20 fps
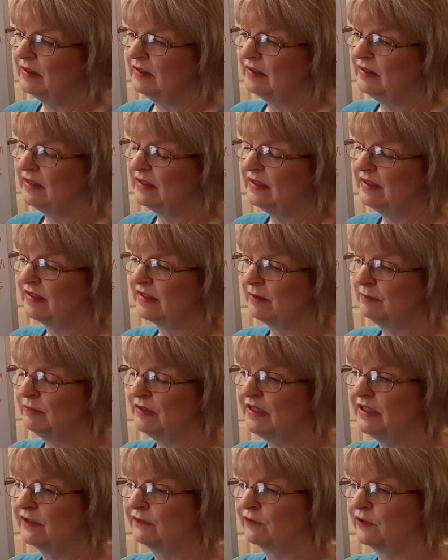did something
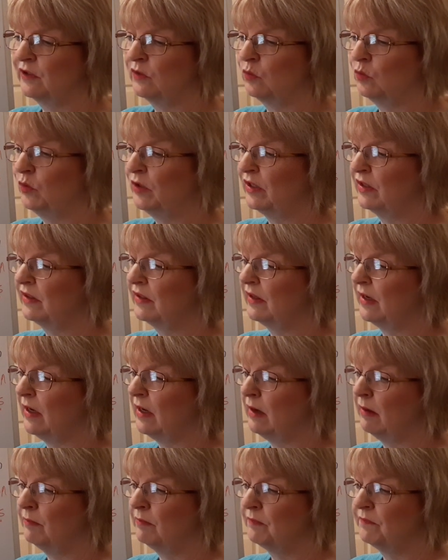different with
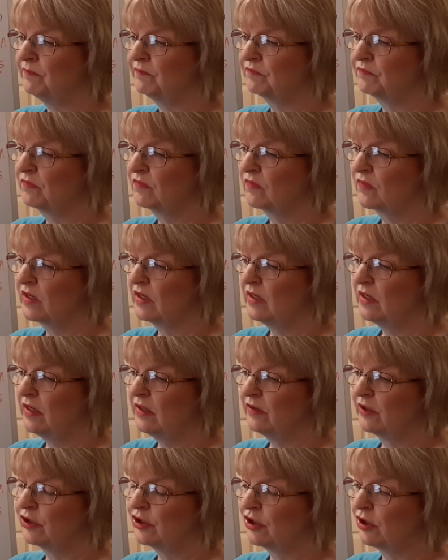
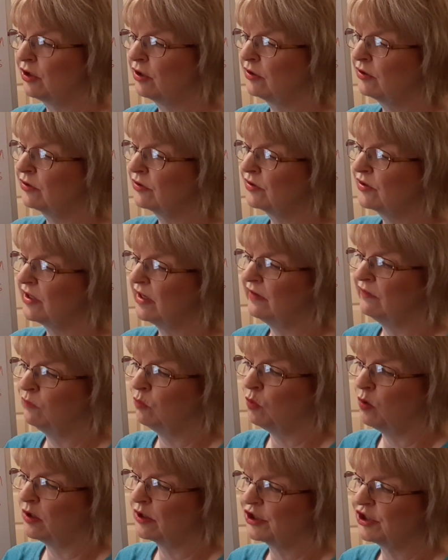the charters of
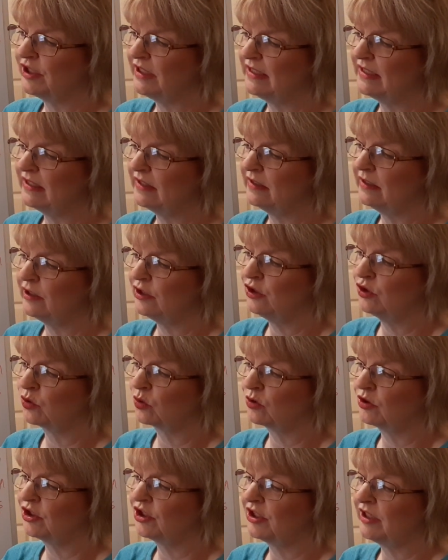Washington and
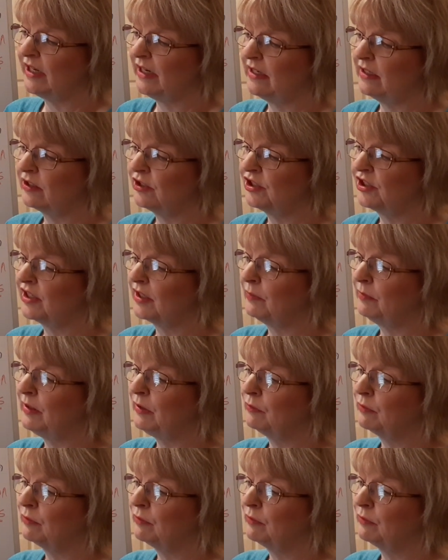Georgetown shall be